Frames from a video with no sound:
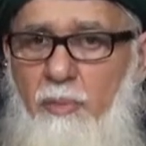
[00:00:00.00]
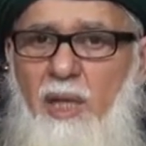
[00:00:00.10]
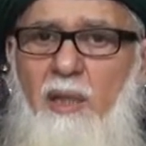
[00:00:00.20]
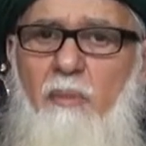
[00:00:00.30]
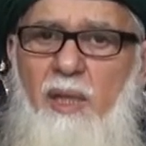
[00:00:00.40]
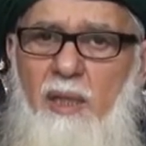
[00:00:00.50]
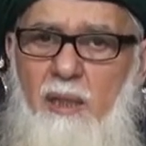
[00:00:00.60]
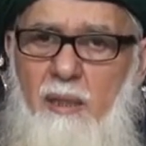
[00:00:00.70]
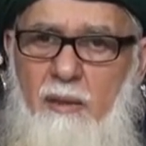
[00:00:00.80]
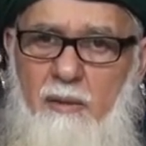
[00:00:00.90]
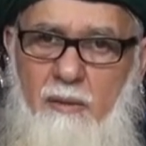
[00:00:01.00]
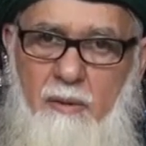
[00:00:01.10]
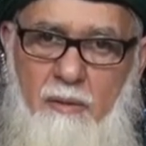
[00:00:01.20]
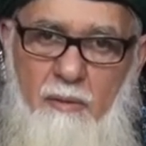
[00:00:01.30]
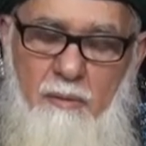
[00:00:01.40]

many, many years